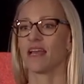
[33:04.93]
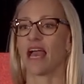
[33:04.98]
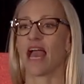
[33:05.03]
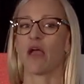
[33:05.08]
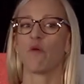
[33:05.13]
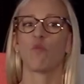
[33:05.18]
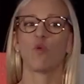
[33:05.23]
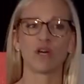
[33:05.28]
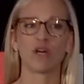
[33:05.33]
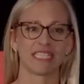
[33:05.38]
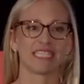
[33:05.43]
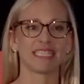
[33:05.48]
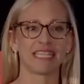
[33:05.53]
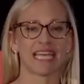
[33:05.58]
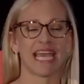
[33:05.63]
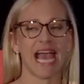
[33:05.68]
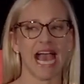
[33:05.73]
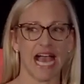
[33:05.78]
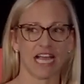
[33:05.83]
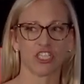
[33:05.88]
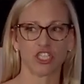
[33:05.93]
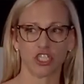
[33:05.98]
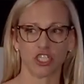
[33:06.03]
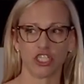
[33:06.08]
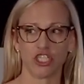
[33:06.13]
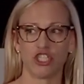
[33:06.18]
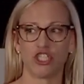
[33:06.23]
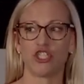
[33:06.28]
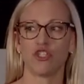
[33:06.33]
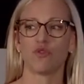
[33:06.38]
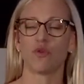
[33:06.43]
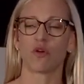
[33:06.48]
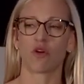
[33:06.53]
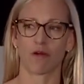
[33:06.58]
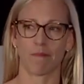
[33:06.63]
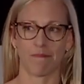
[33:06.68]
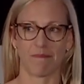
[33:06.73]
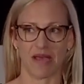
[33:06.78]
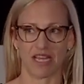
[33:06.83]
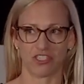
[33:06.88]
and what did they actually do or
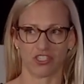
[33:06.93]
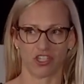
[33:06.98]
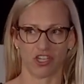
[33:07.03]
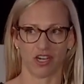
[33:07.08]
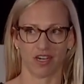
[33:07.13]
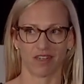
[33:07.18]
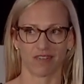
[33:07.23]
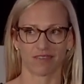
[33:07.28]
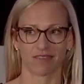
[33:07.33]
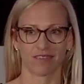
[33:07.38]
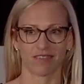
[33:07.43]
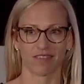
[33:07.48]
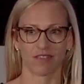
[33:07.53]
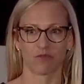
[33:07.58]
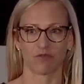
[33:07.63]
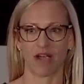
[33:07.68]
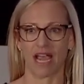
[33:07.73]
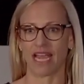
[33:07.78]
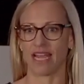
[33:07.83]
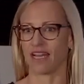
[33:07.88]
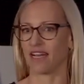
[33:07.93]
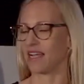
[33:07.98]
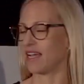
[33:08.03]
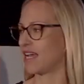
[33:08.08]
measure, right?